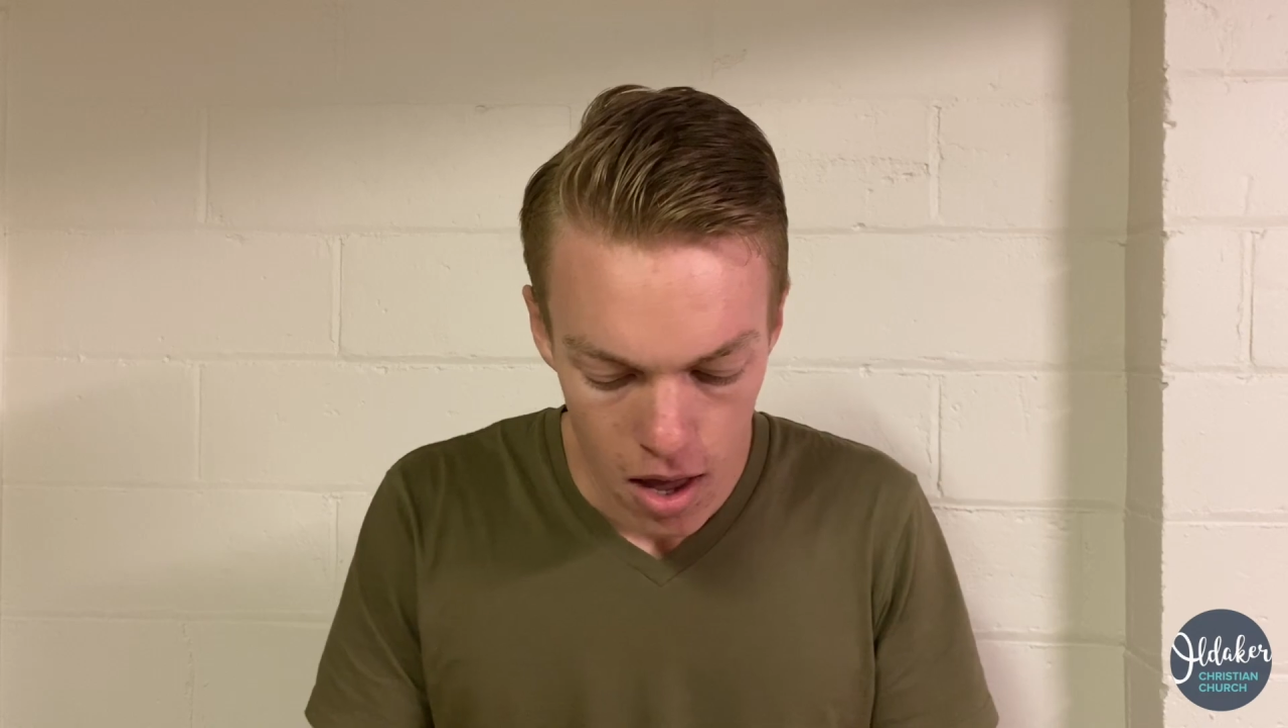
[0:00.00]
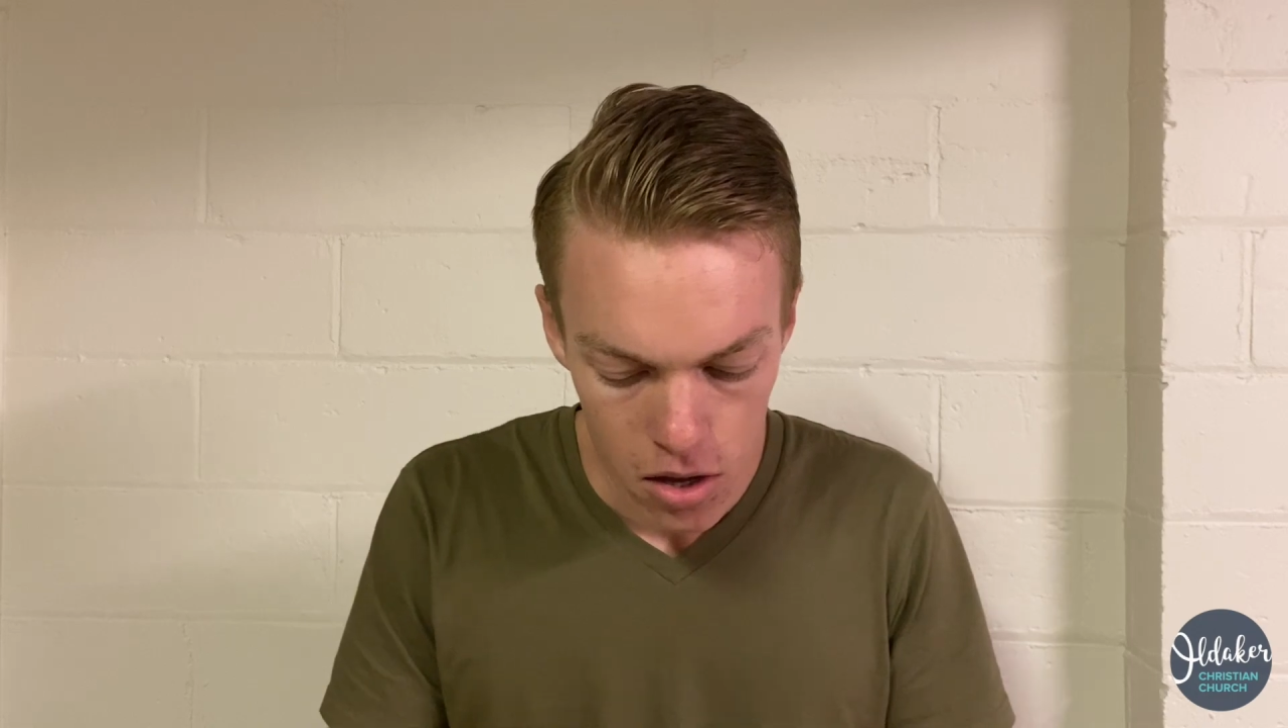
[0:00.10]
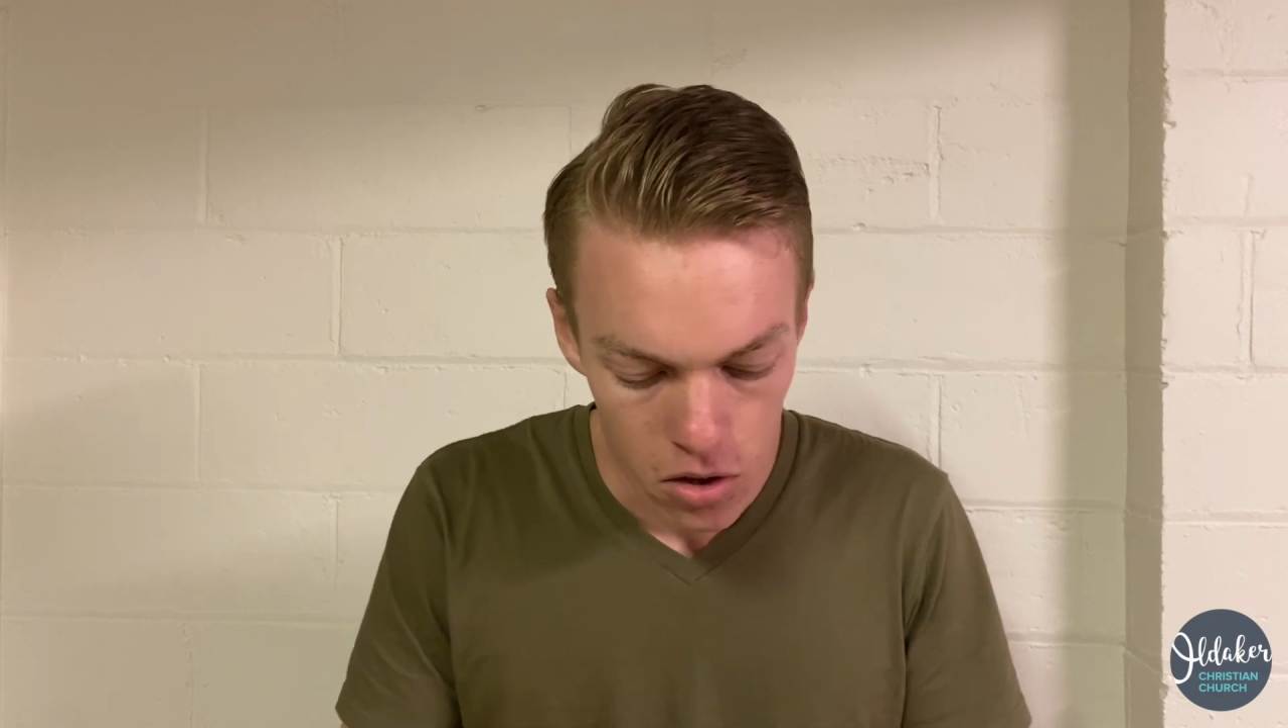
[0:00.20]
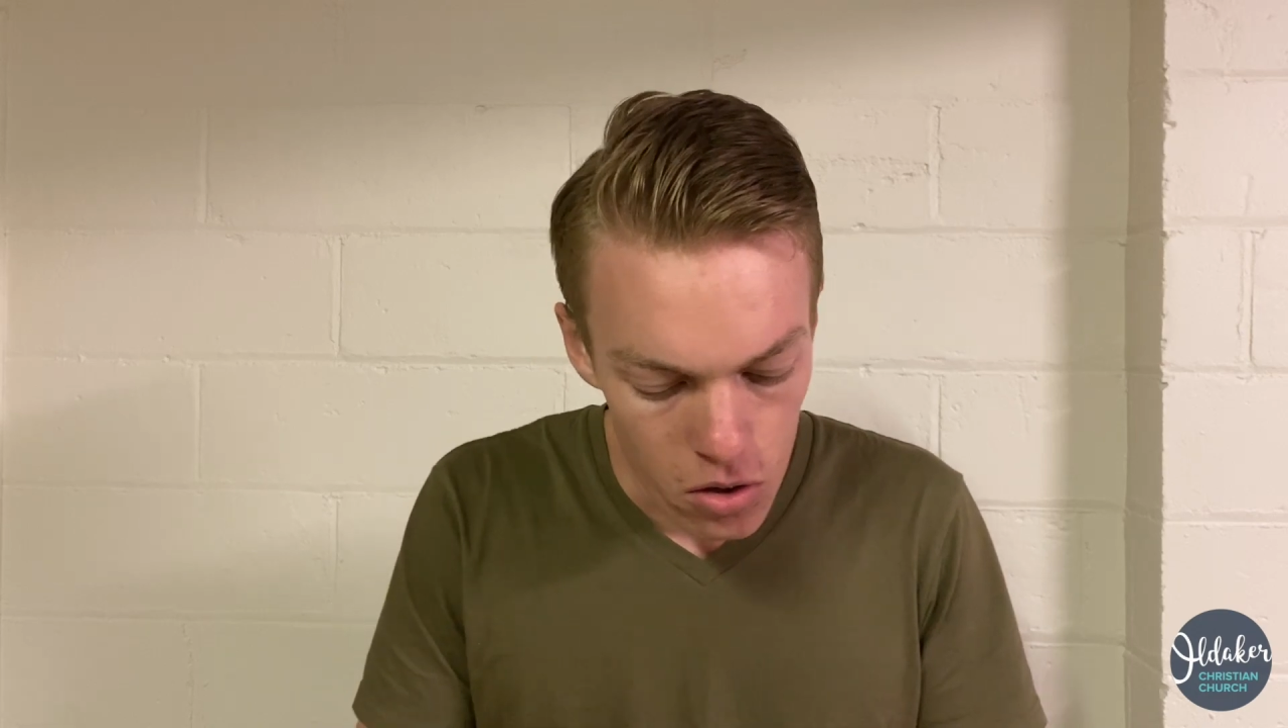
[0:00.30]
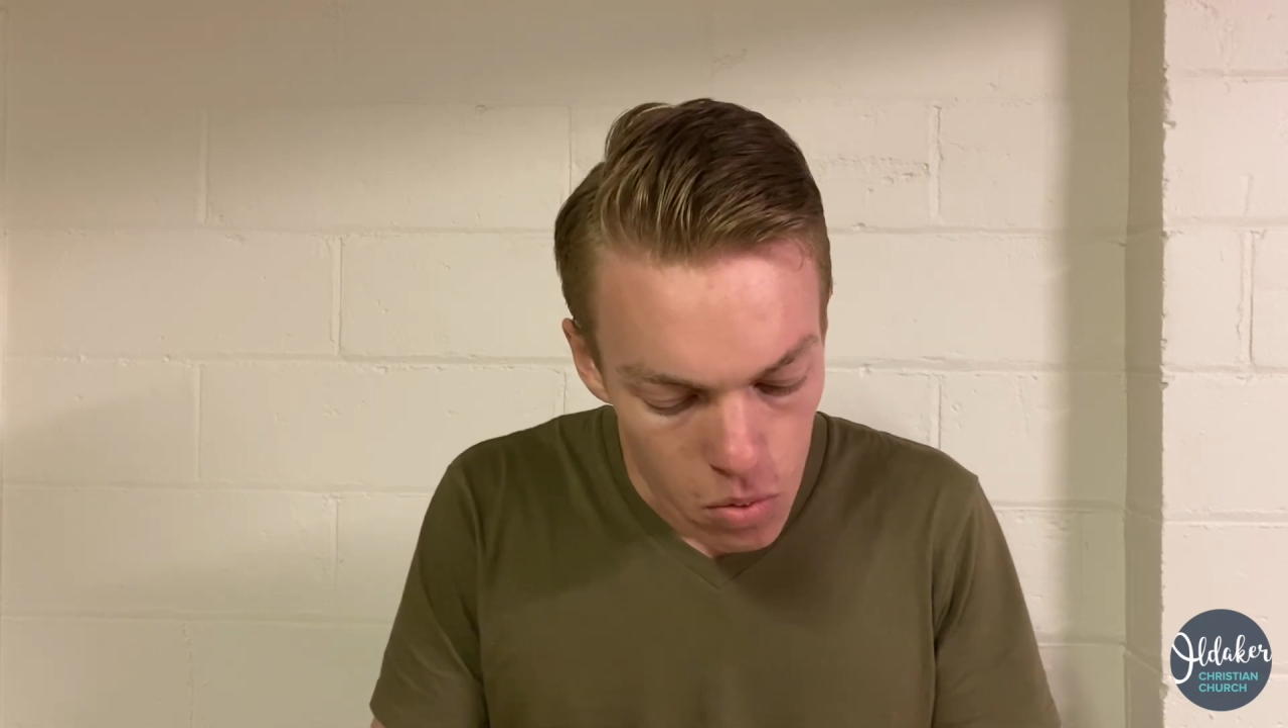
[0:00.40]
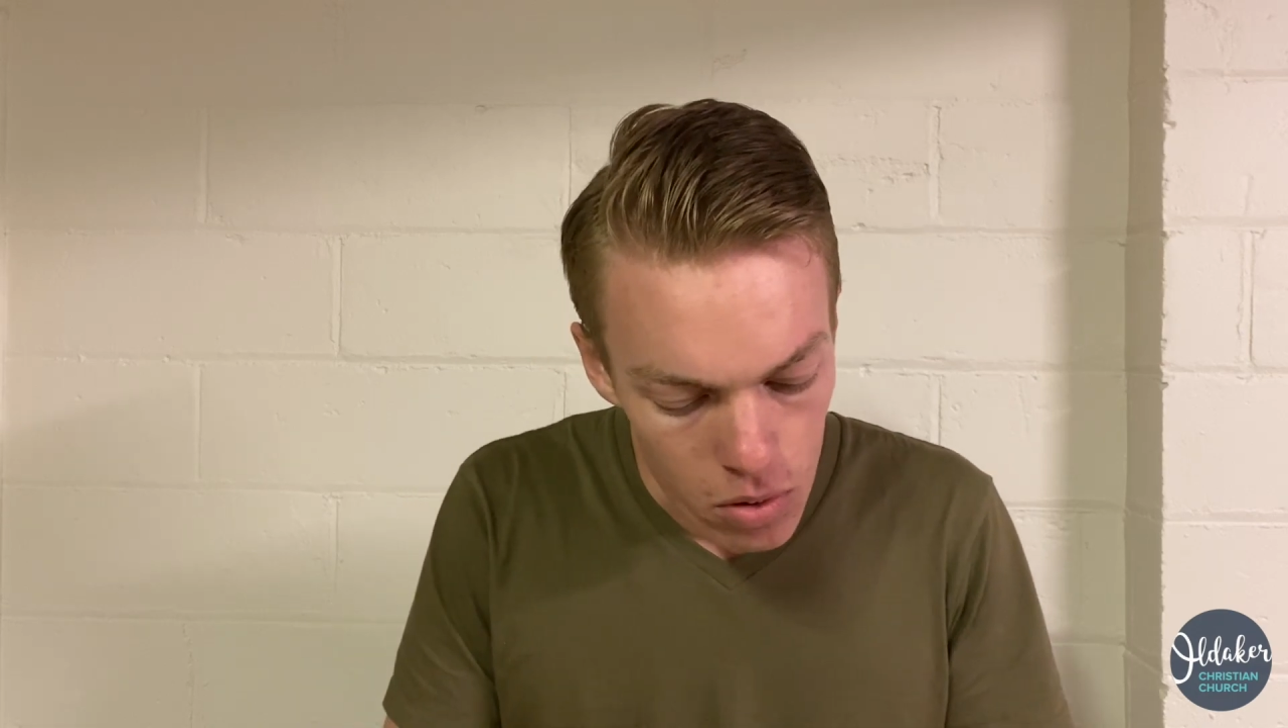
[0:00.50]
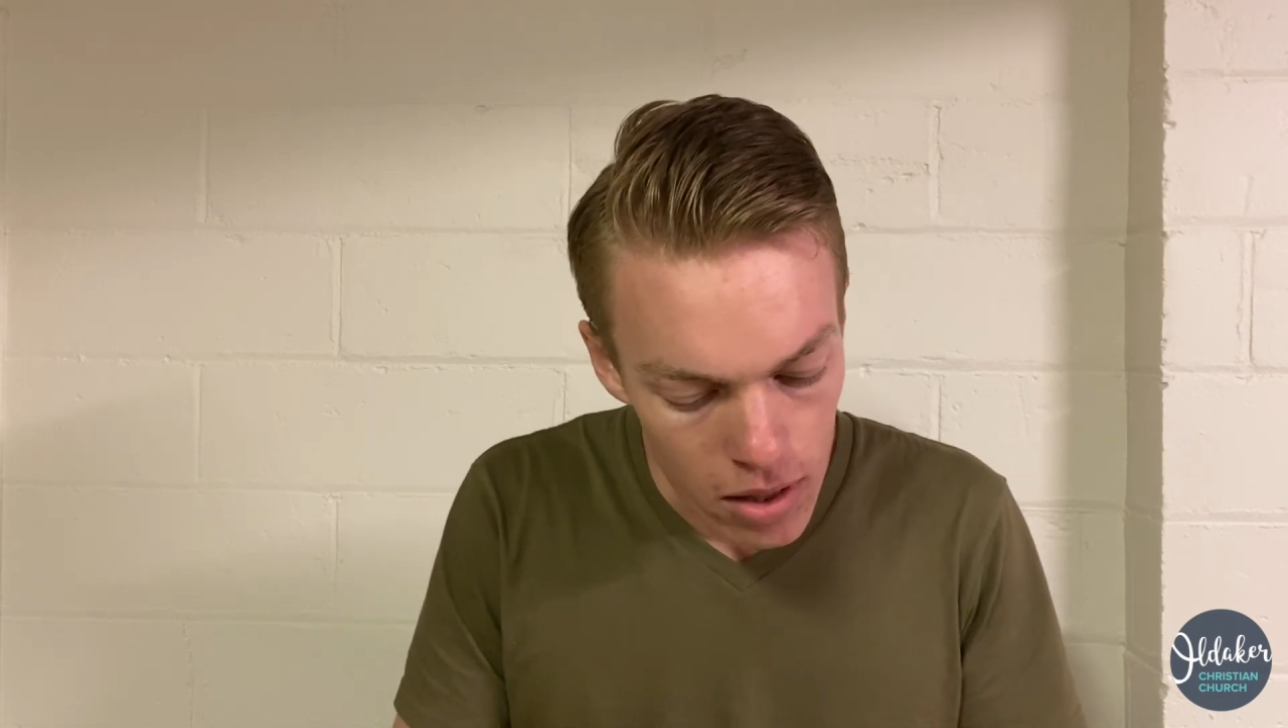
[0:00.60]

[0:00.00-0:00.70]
You will